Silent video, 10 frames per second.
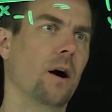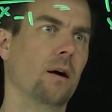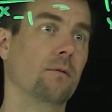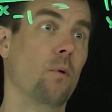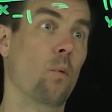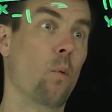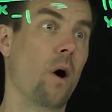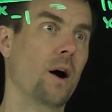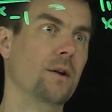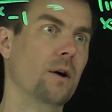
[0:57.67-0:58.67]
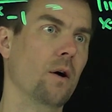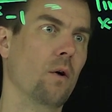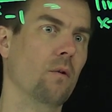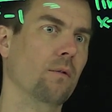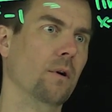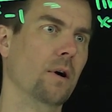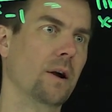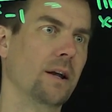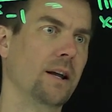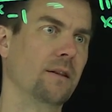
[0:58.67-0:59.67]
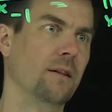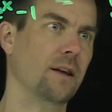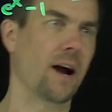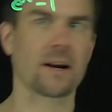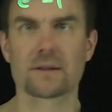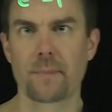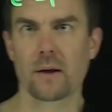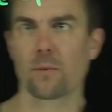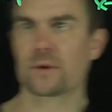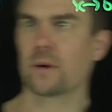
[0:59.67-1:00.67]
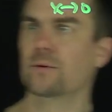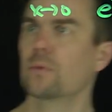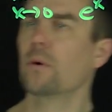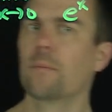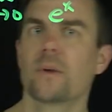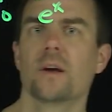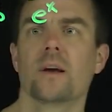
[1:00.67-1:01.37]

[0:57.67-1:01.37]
of 1 over e to the x by L'Hopital's rule,